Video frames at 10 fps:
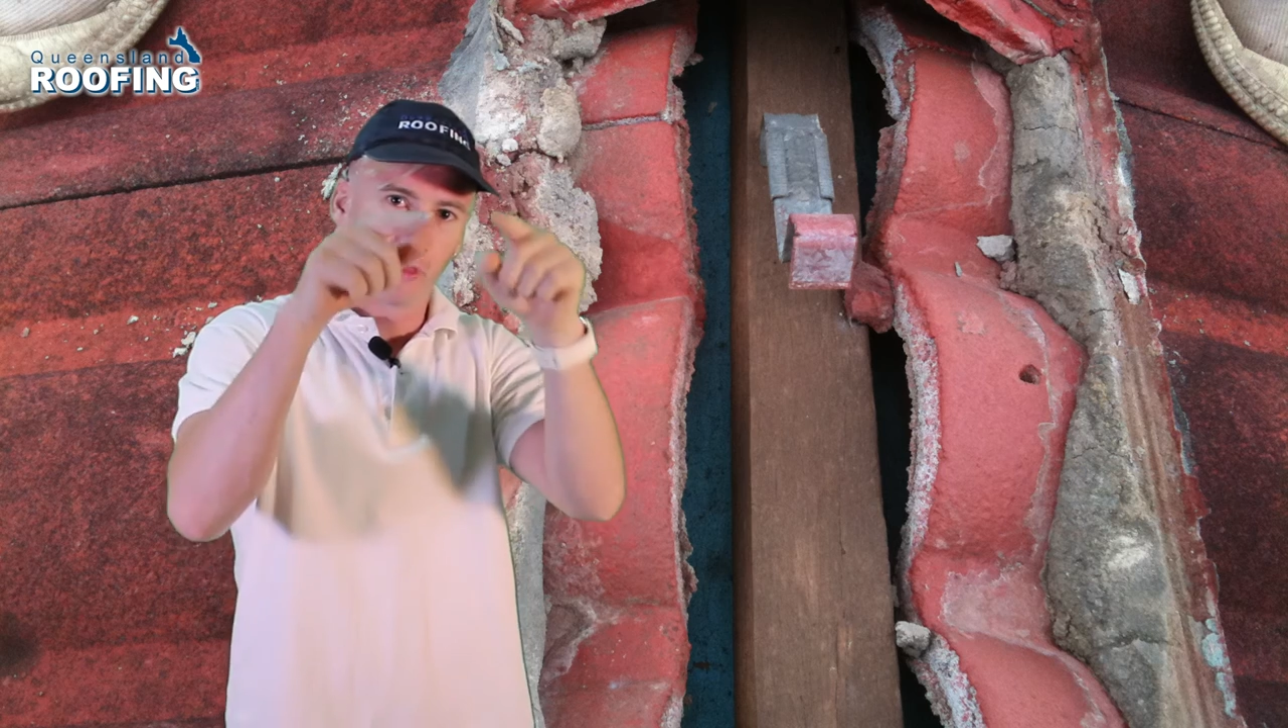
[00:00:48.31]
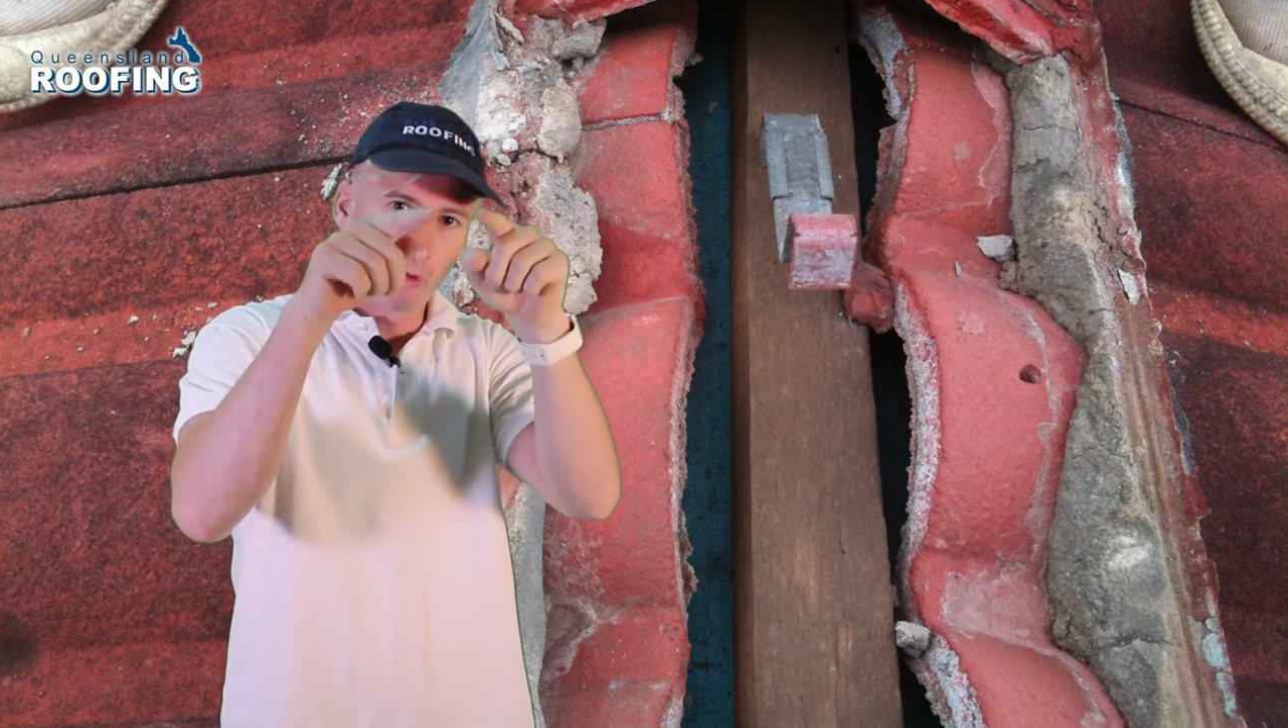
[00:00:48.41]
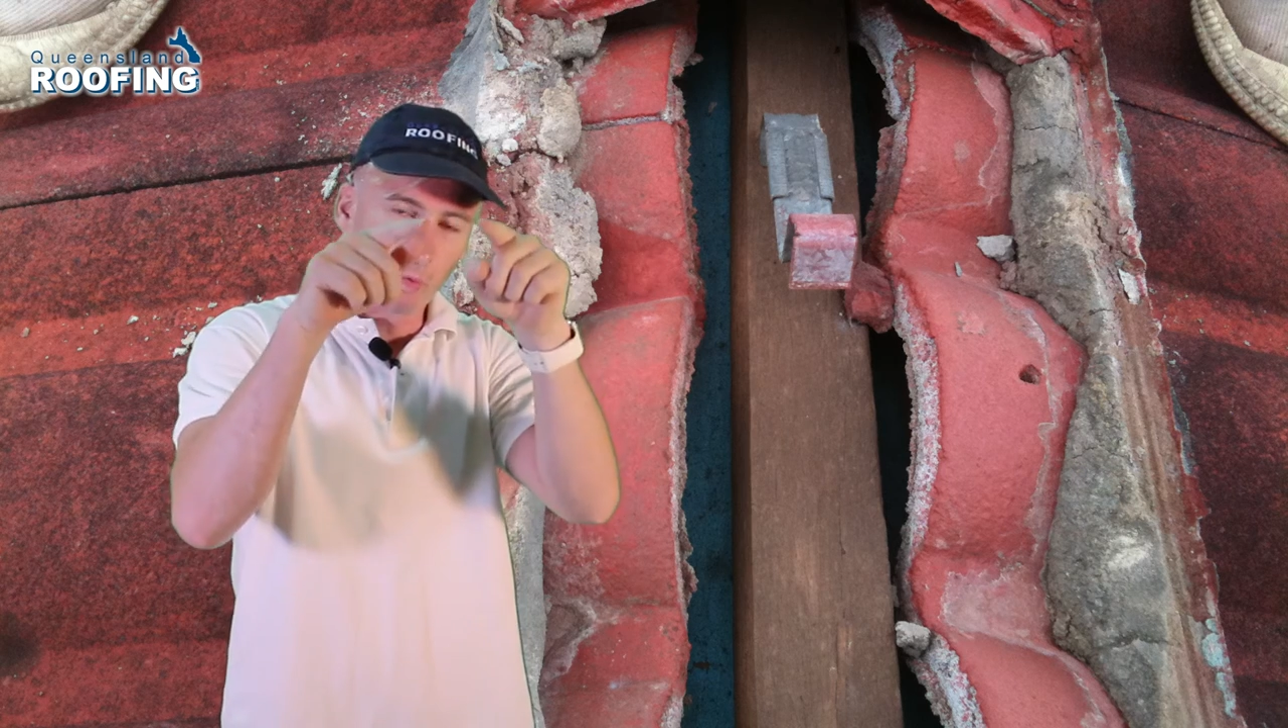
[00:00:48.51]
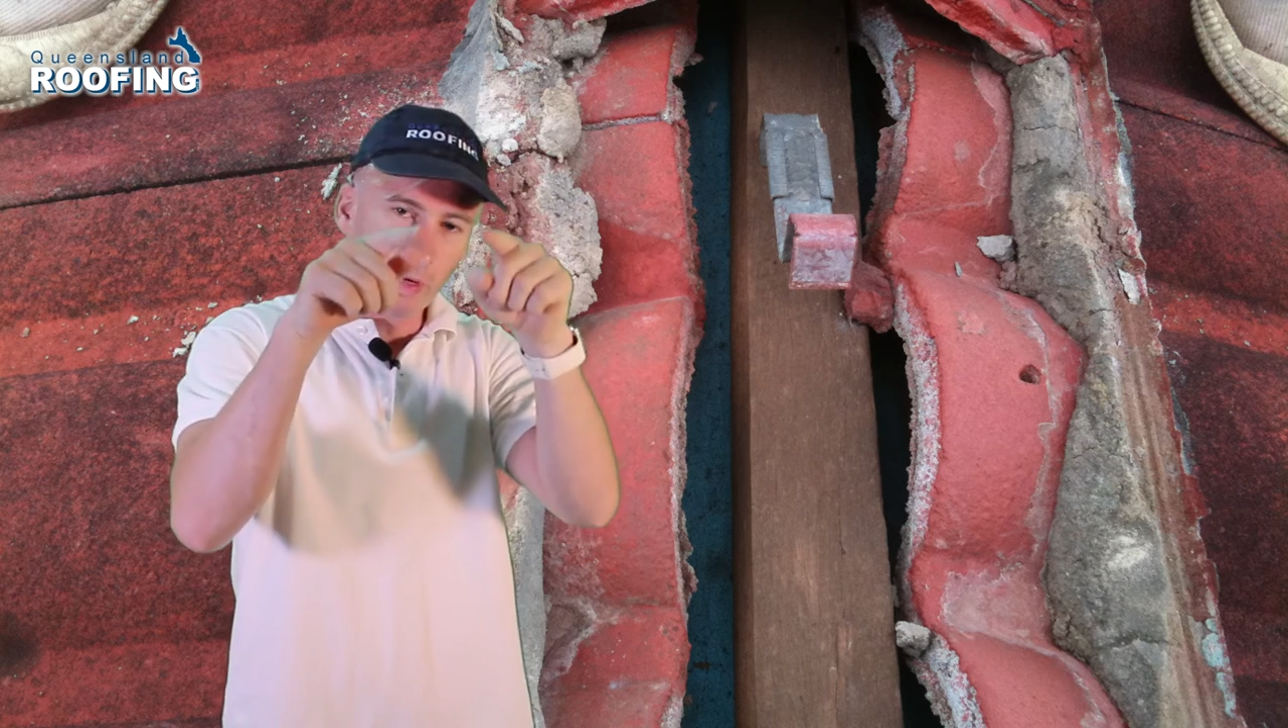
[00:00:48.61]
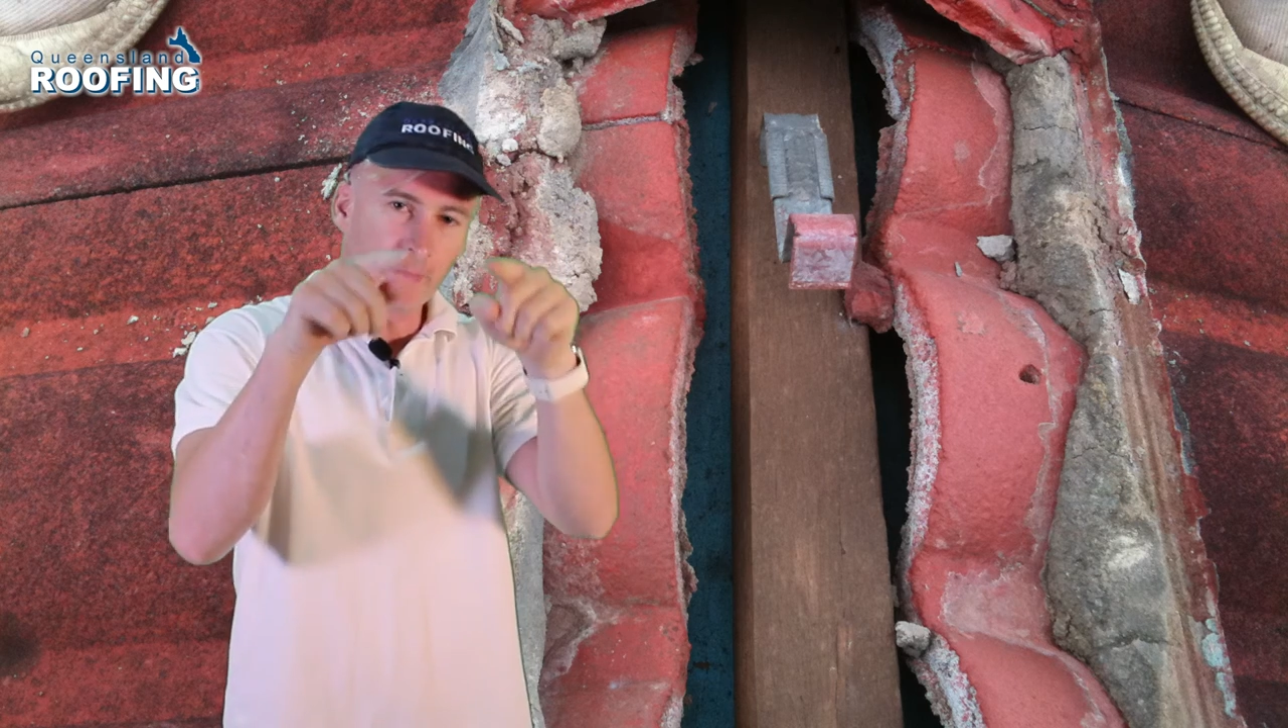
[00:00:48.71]

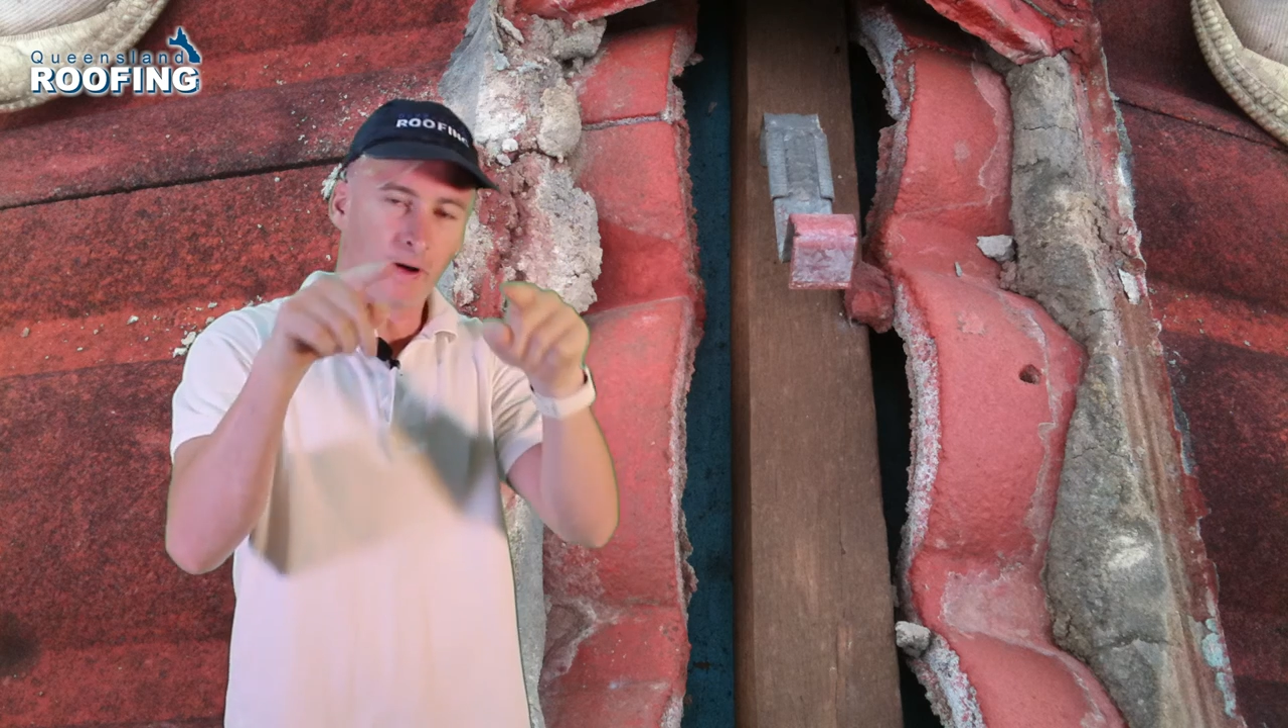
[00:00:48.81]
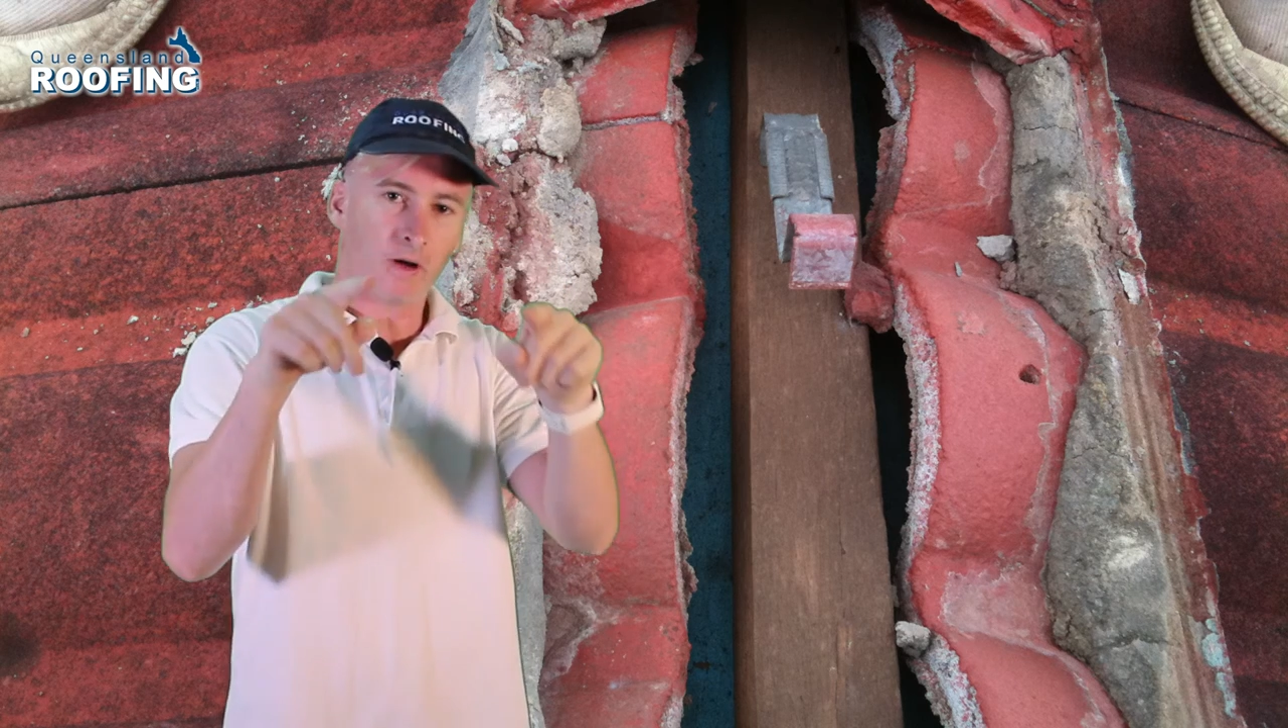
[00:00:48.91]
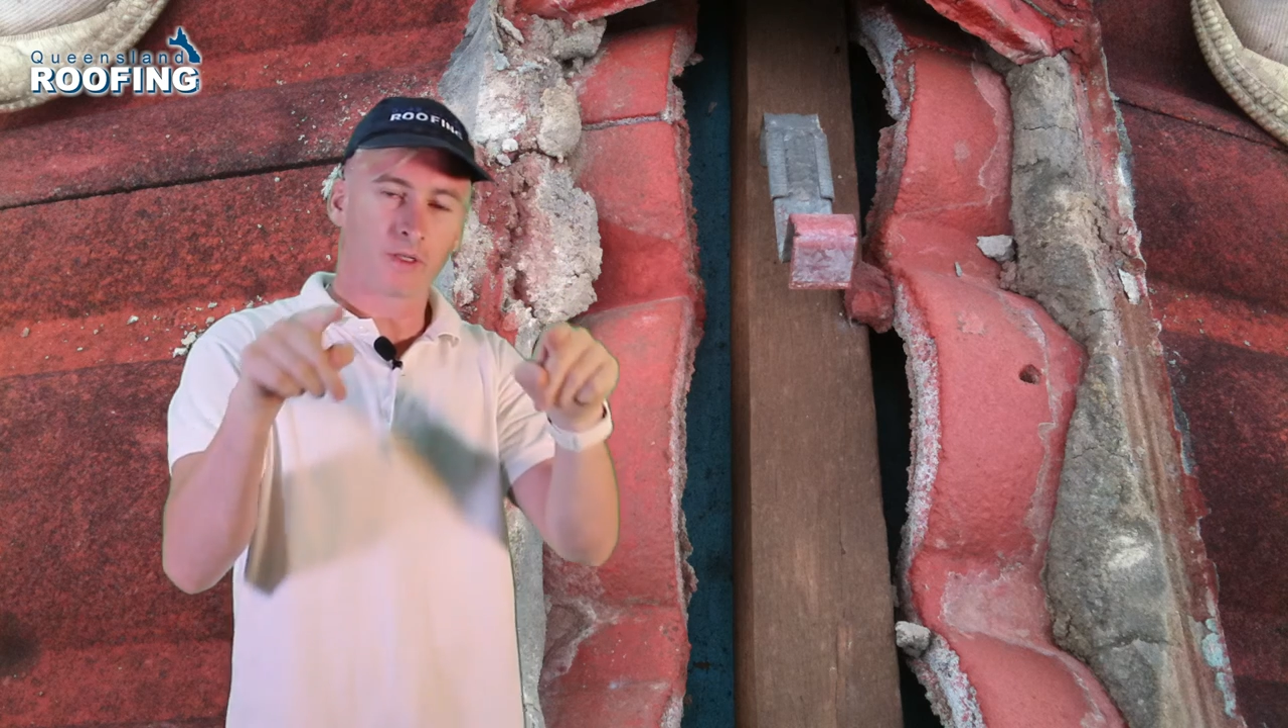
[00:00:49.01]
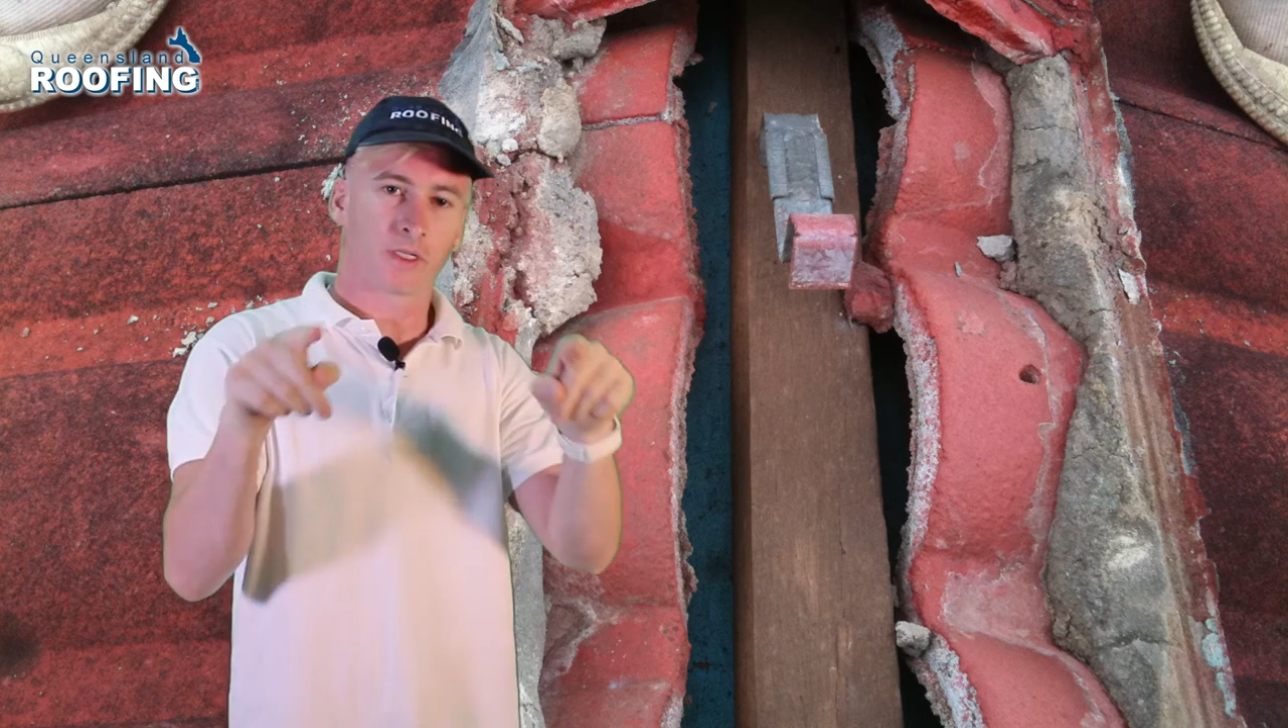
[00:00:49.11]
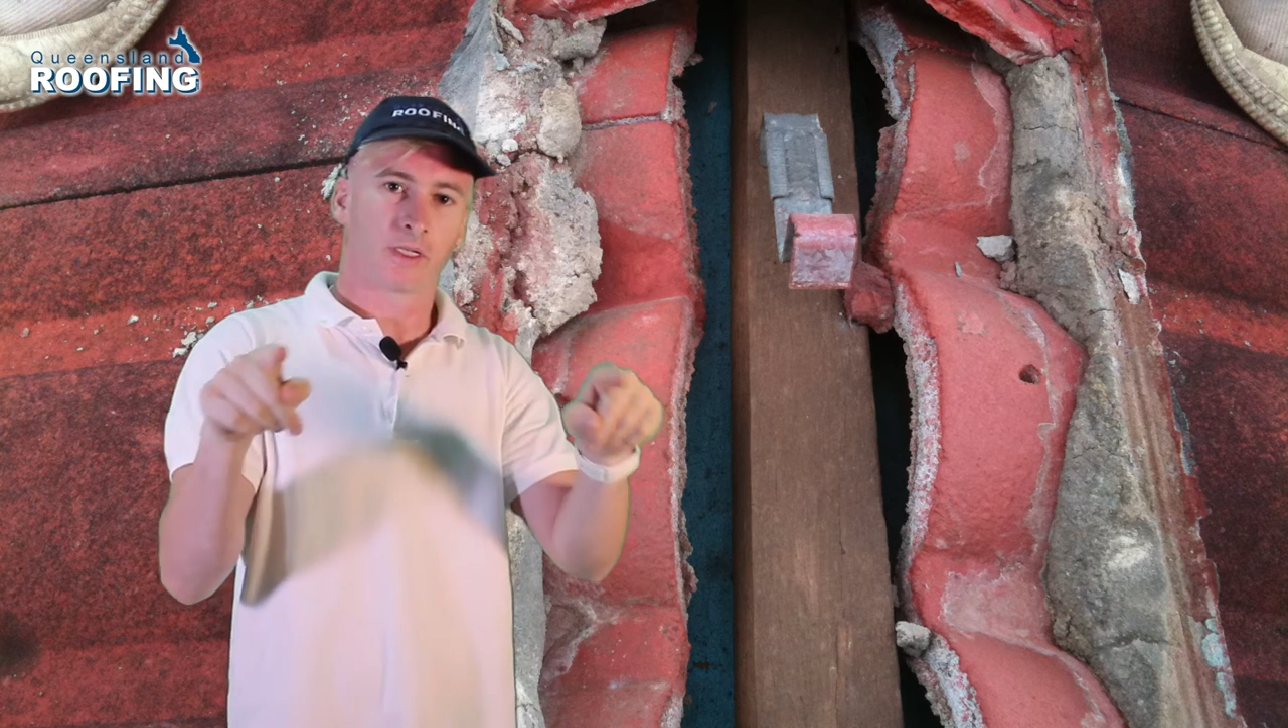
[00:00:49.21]
the weep holes are